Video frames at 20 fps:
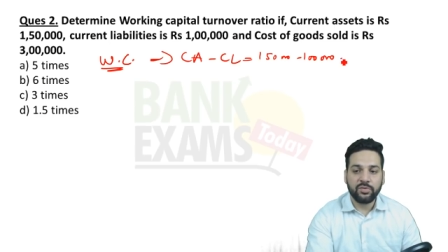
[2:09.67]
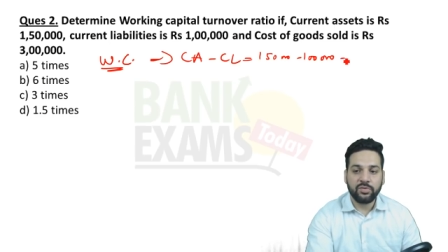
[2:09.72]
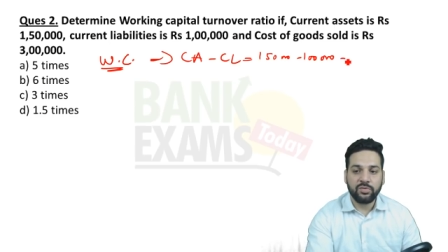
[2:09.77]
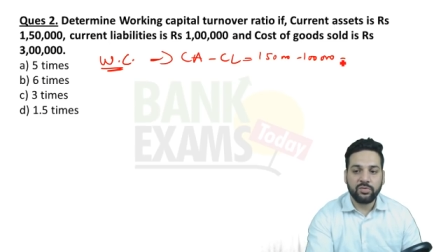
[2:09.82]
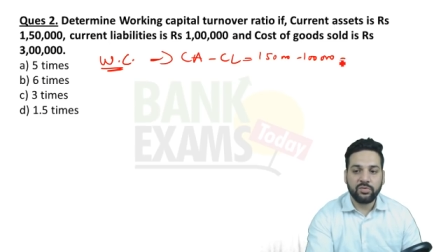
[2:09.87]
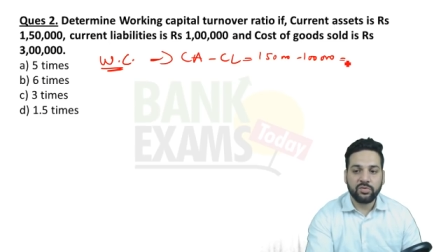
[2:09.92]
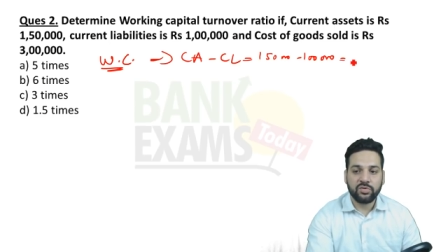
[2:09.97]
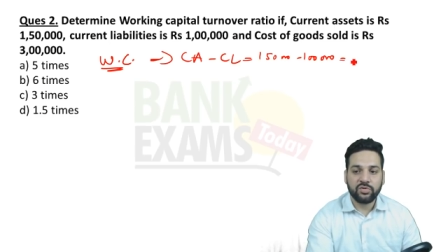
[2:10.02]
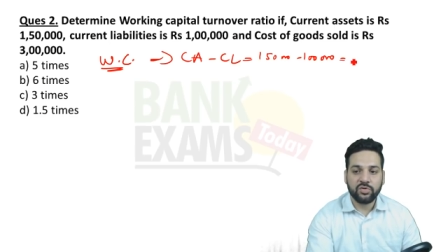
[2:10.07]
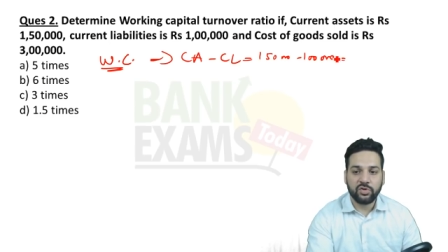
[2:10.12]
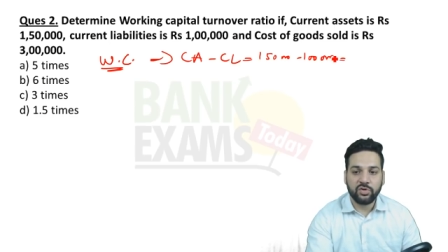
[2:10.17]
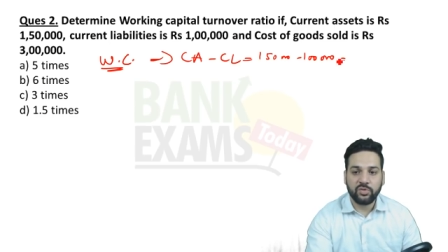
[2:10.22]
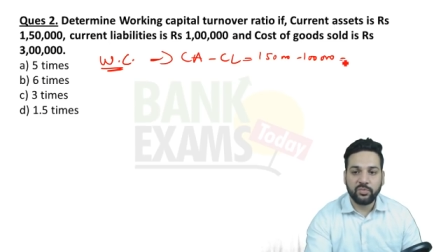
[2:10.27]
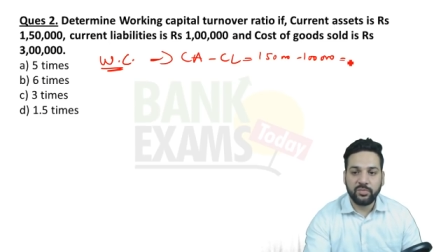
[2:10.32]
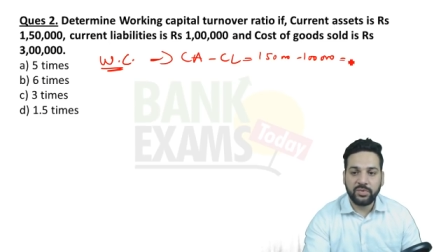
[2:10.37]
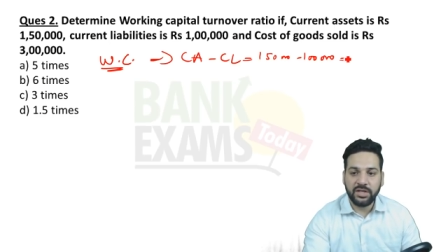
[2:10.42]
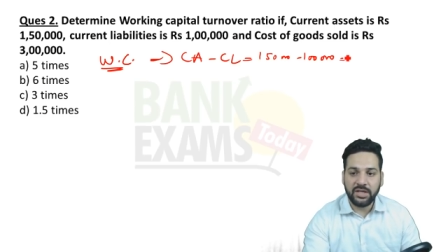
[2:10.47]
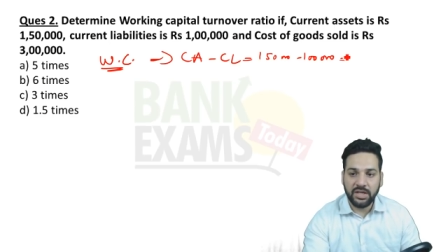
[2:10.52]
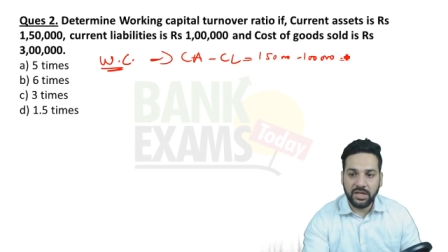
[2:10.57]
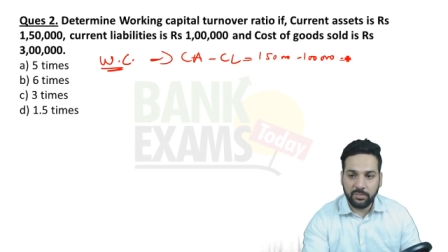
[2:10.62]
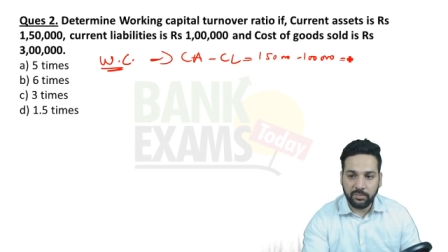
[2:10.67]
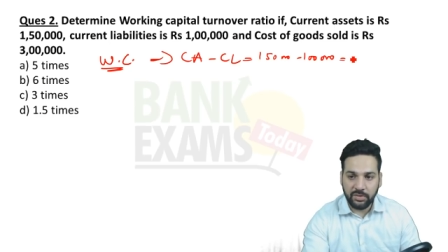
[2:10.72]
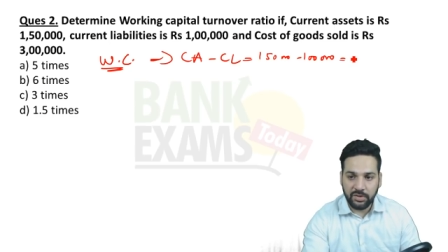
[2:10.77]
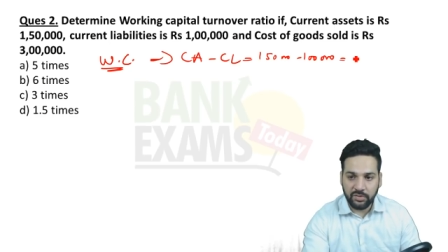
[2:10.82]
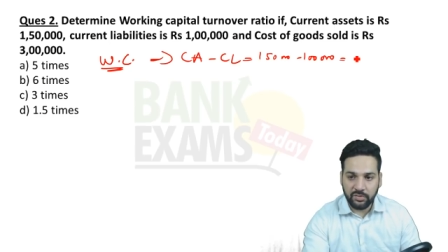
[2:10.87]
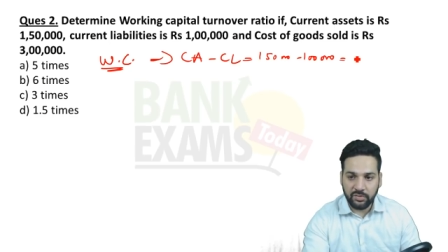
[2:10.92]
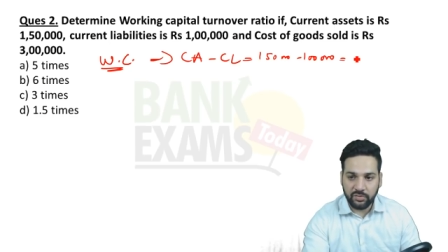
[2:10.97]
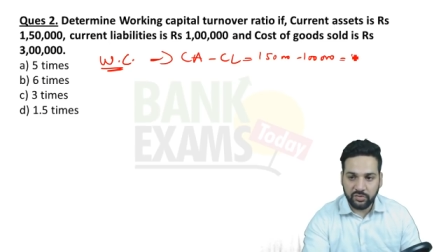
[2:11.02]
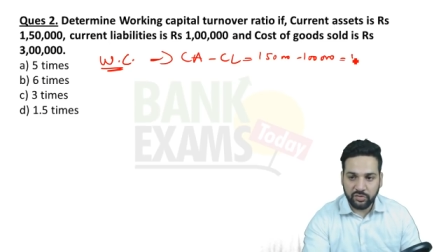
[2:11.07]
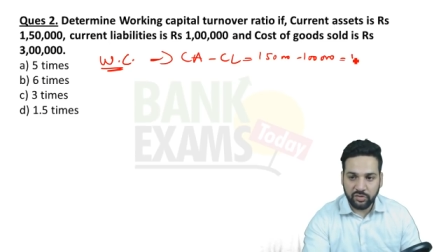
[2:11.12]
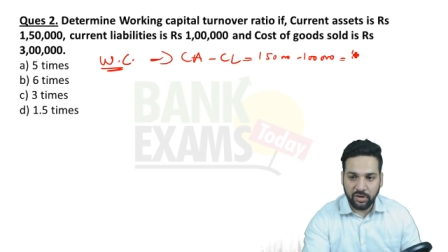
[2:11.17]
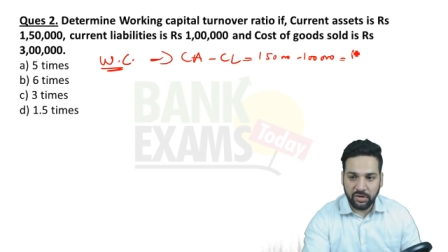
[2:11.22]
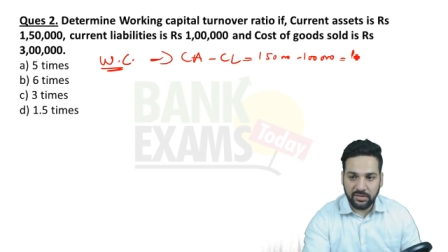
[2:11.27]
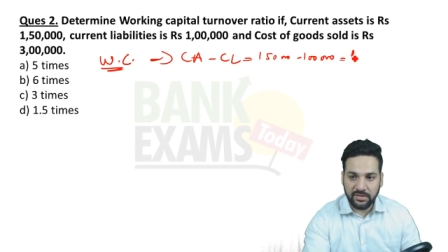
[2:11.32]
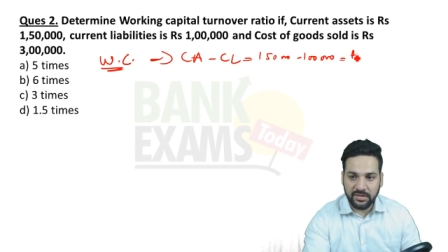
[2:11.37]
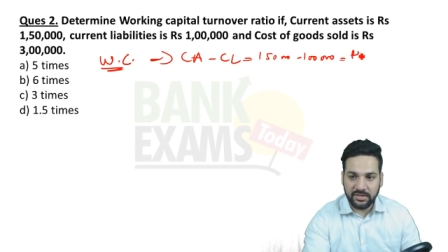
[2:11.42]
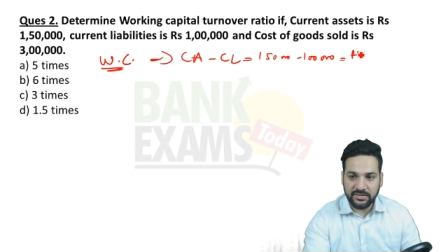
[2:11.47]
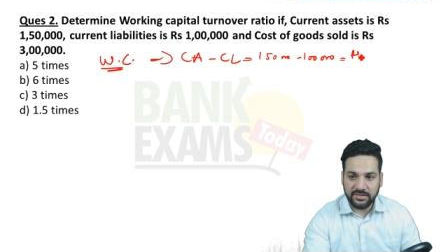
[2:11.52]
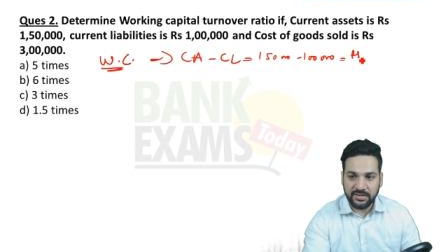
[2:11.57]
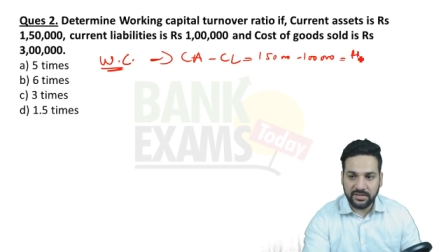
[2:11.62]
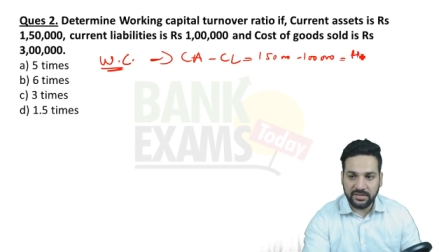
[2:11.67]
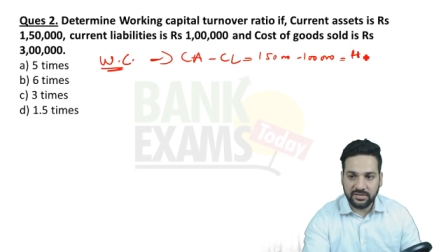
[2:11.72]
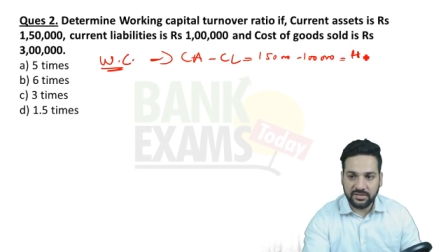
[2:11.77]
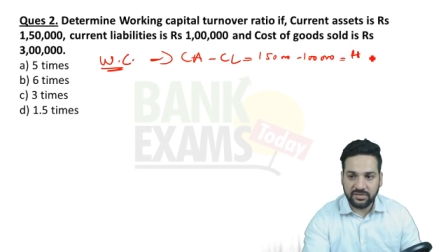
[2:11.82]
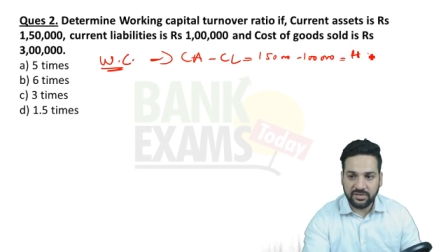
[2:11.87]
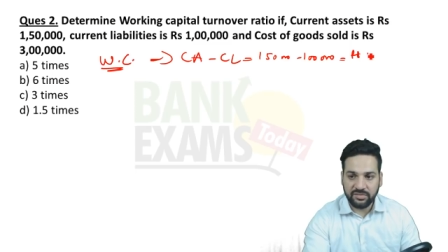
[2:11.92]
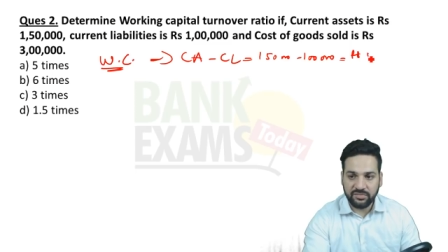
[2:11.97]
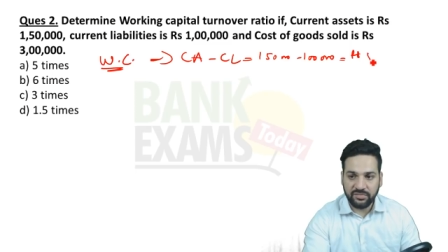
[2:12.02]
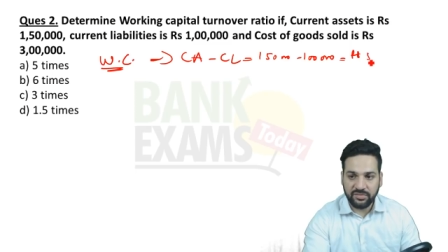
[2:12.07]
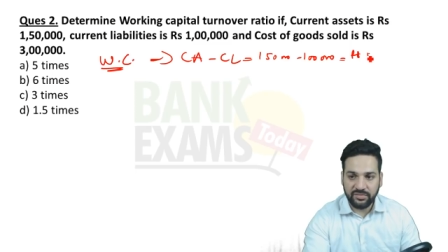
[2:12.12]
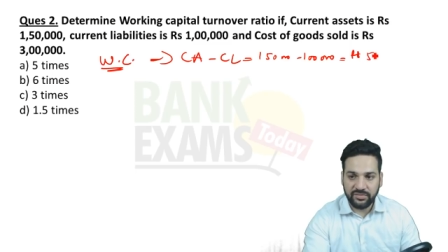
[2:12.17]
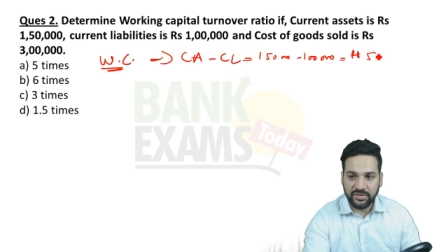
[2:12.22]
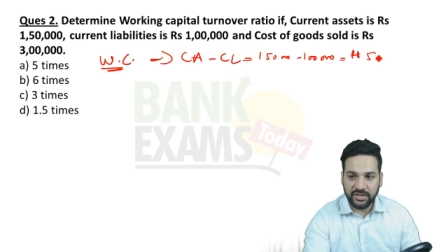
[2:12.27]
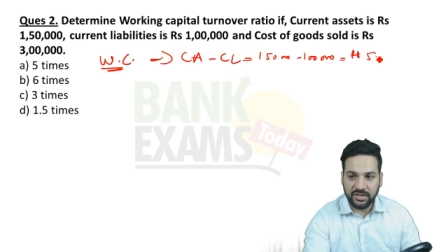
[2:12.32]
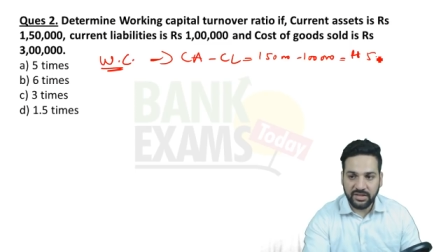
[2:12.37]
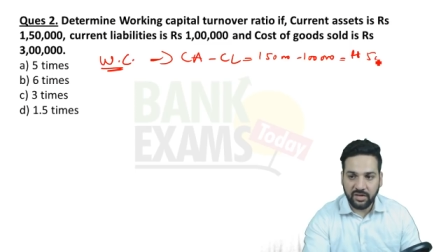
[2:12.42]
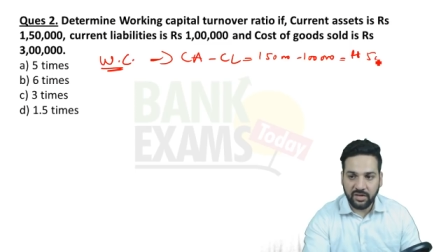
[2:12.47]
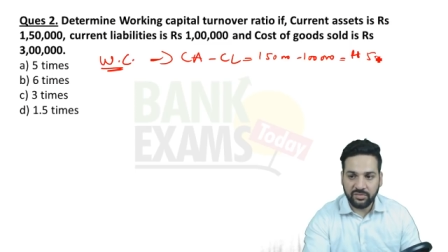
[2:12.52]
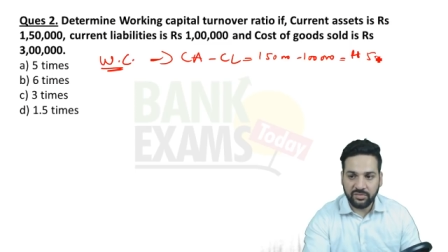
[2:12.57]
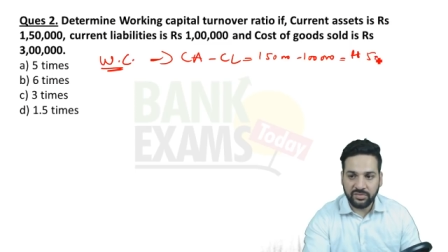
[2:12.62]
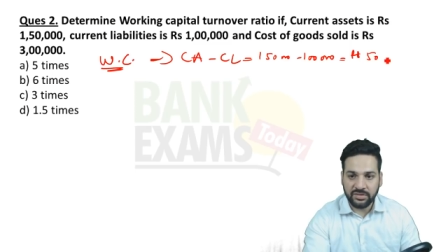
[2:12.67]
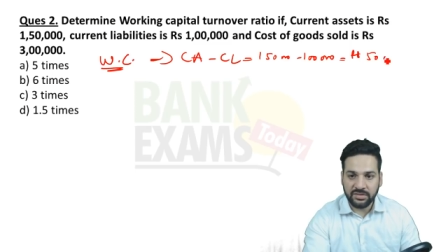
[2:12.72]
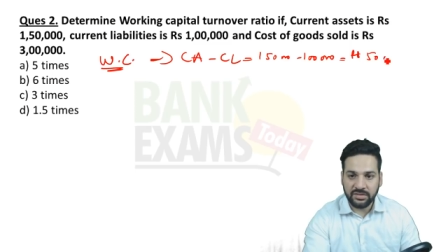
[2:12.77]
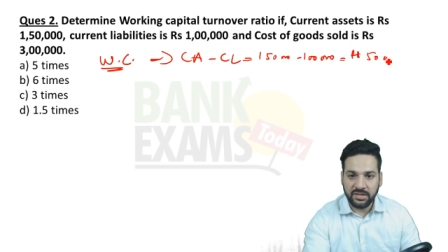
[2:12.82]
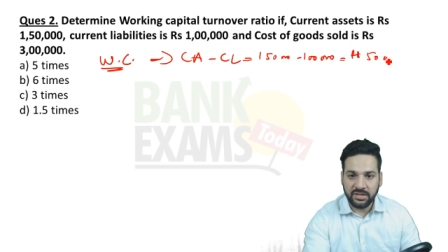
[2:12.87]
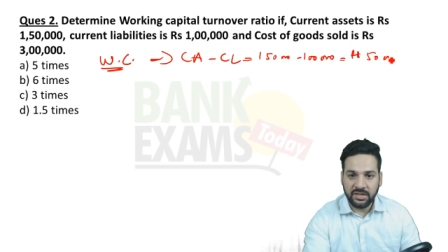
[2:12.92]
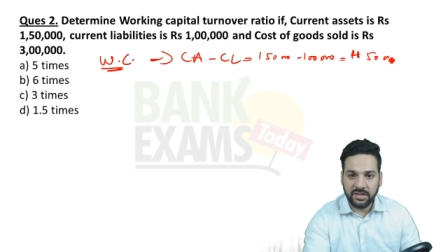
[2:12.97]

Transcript: you should be able to solve this it is just 50000